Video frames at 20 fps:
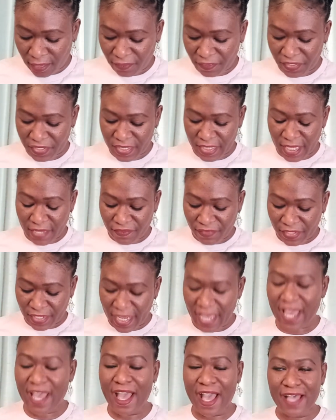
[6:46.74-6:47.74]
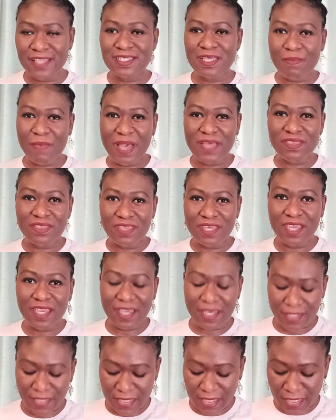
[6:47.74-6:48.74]
verse 7, as a man
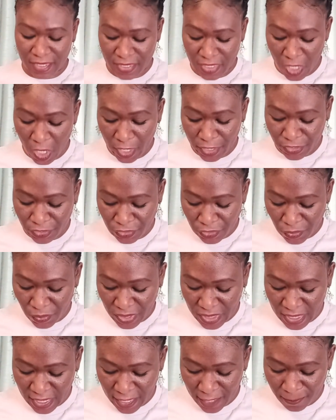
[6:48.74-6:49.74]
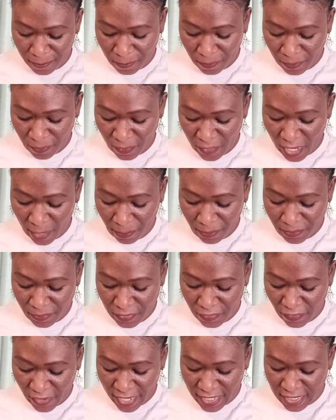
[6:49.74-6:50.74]
thinketh in his heart, so is he.
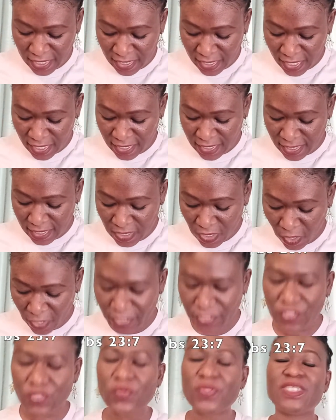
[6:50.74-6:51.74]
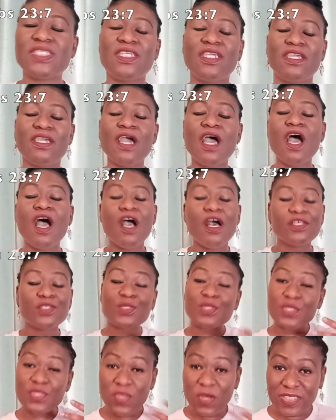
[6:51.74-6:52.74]
Yep. So as he thinks in his heart, so is he.
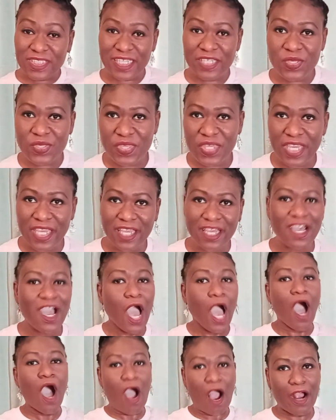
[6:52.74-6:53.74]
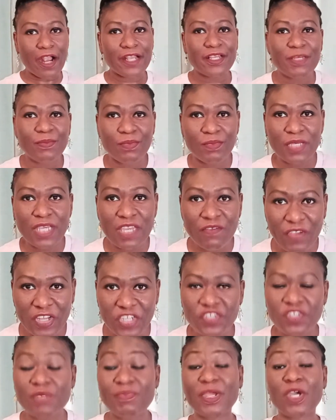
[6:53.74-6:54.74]
So the thoughts that you think are
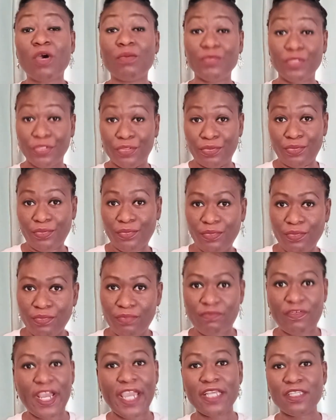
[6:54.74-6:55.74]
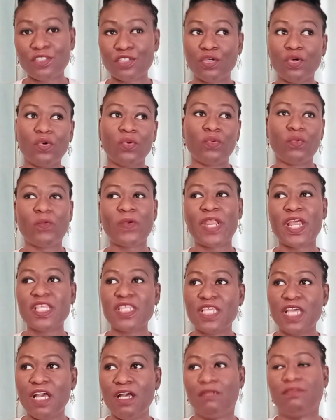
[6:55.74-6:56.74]
eventually become you, right? So when
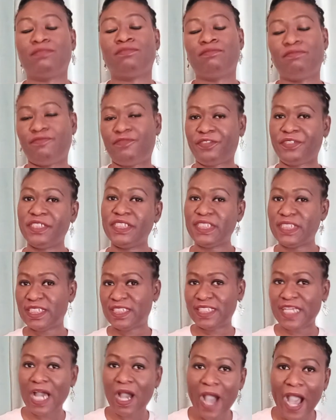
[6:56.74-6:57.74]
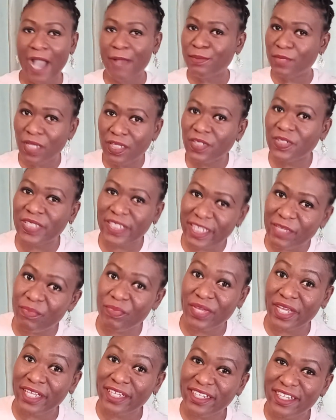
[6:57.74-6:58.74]
I, for instance, now I'm not an
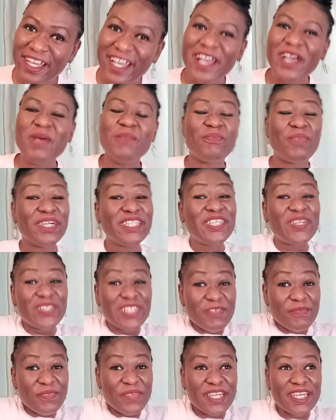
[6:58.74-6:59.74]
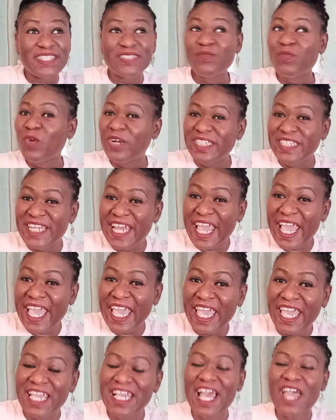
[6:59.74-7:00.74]
Olympian, but the Olympian one
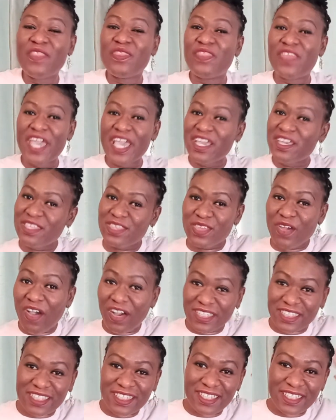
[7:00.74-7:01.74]
day, they thought